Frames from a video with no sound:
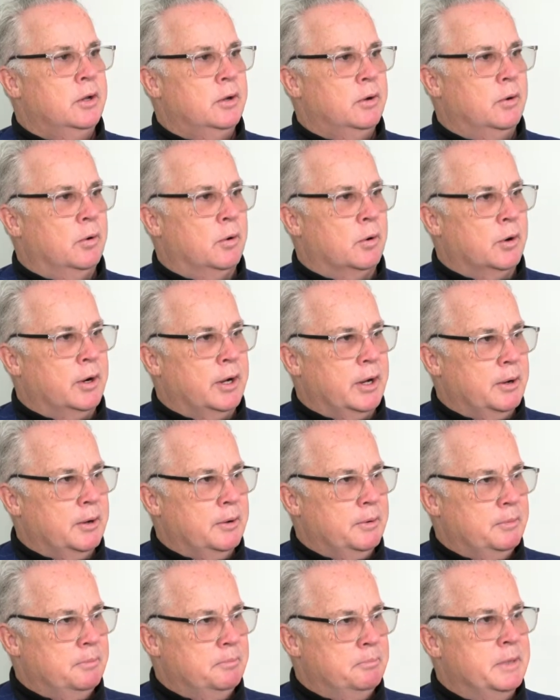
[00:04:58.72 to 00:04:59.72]

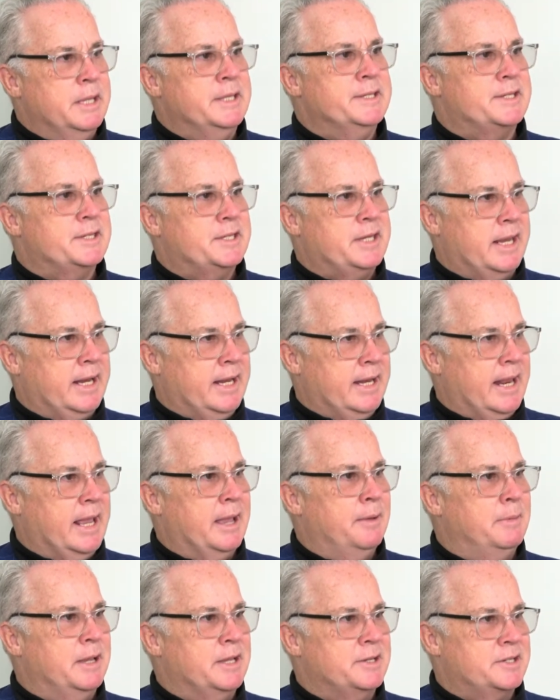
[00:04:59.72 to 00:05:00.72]
or mint state
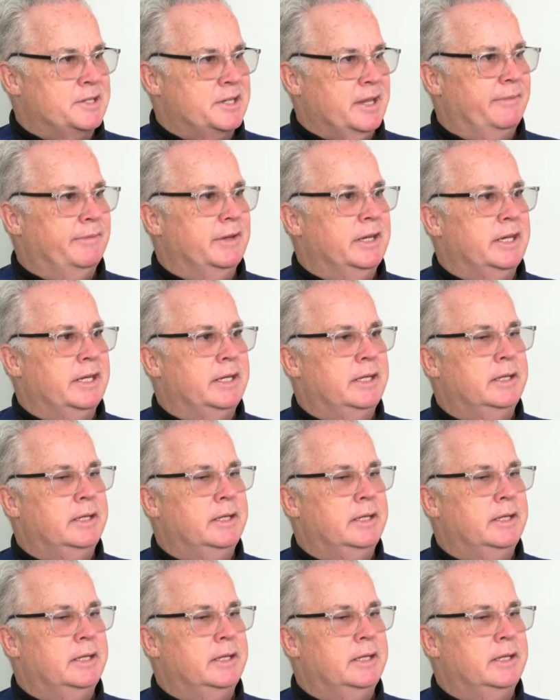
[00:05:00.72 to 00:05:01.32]
MS 70.